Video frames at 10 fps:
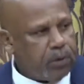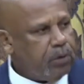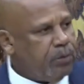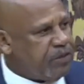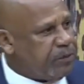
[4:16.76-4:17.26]

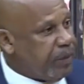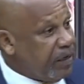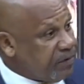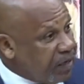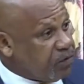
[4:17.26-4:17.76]
Mr. Speaker, he
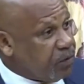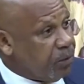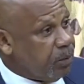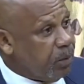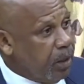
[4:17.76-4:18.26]
said so.
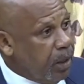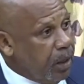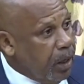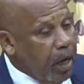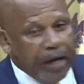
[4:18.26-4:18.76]

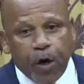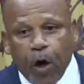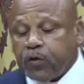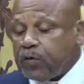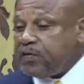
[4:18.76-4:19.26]
And he
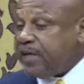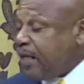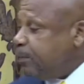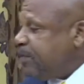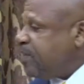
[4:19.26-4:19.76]
also said,
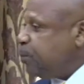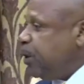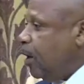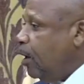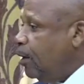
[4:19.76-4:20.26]
Mr.
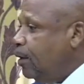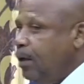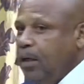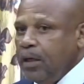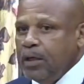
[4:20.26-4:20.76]
Speaker,
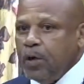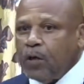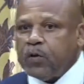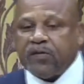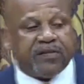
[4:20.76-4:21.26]
he
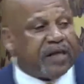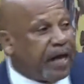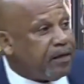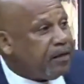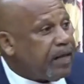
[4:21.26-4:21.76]
also
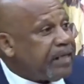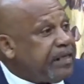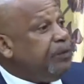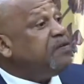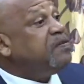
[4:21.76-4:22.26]
said that
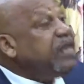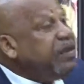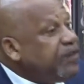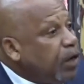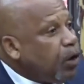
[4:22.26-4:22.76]
he
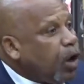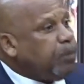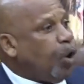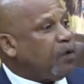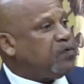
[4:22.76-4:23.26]
received in a
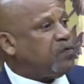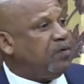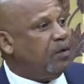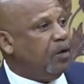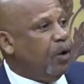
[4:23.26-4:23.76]
lockbox
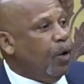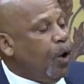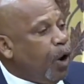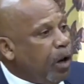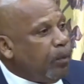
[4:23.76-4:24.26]

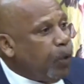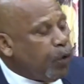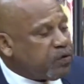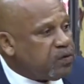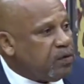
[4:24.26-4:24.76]

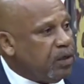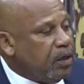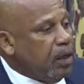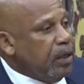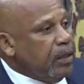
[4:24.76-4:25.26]
almost
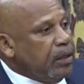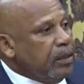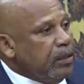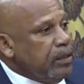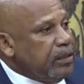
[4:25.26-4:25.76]

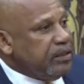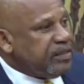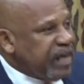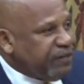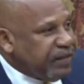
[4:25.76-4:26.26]

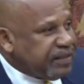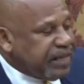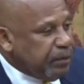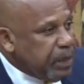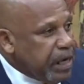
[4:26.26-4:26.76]

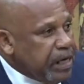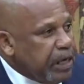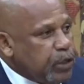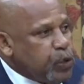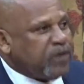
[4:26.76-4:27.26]
$17 million
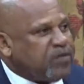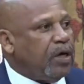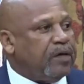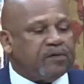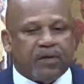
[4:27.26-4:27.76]
US,
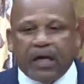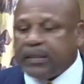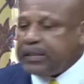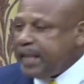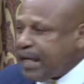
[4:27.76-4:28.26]

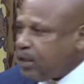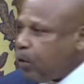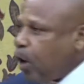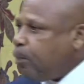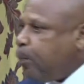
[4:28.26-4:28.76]
and that
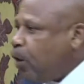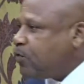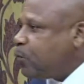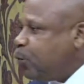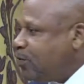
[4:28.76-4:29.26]

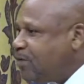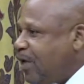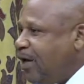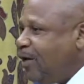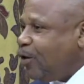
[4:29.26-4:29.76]
lockbox would
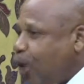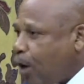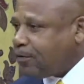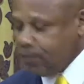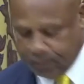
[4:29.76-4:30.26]
stay
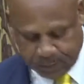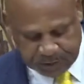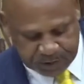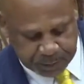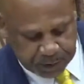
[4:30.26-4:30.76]
locked,
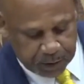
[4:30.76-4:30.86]
Mr. Speaker.